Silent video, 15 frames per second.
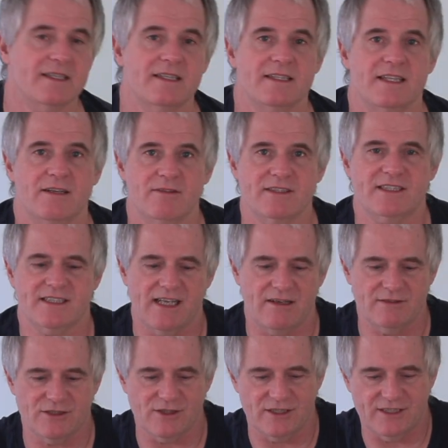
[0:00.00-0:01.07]
There is a
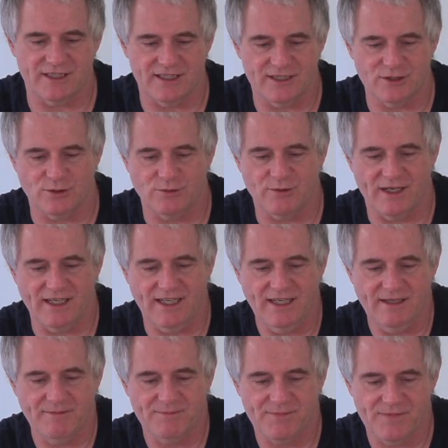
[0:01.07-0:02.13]
downside to this already.
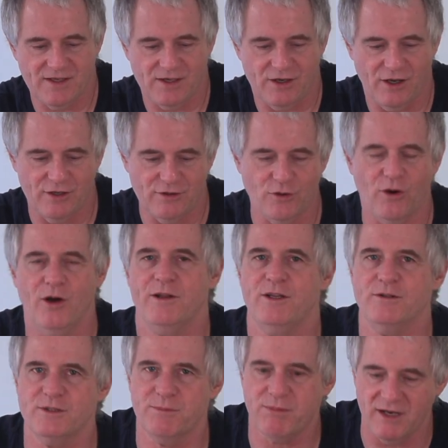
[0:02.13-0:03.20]
I thought I'd
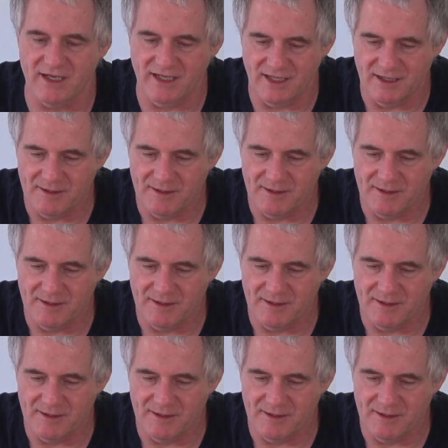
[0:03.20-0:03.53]
use a plate.